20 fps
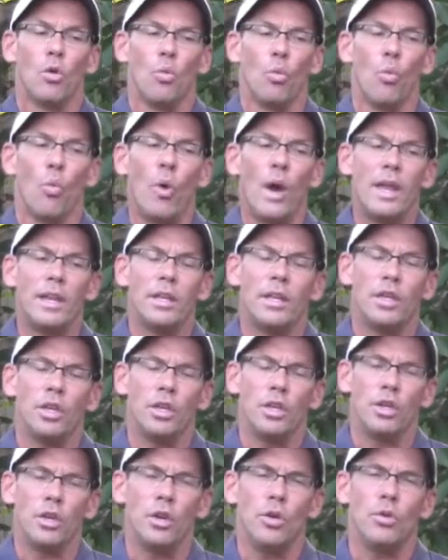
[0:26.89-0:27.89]
When
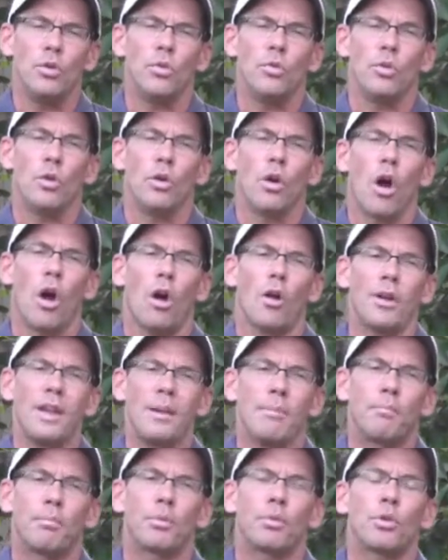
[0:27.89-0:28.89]
you are
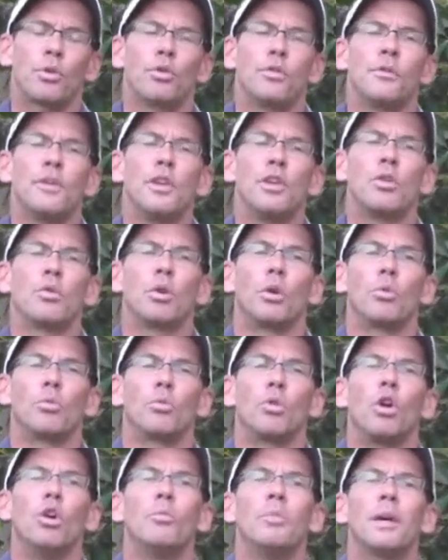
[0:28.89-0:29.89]
improving your
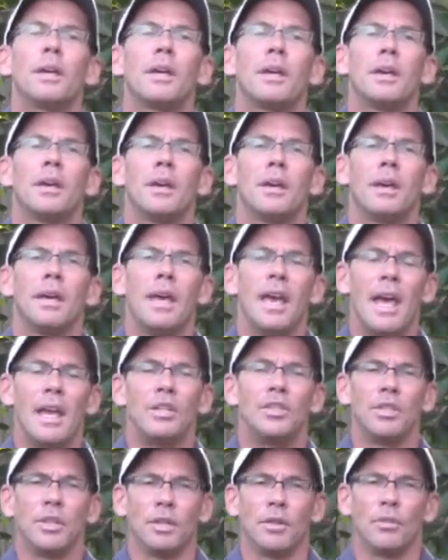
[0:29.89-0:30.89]
aerobic
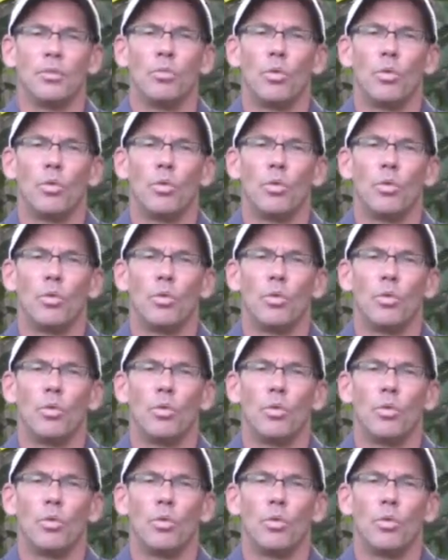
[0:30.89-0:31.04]
engine,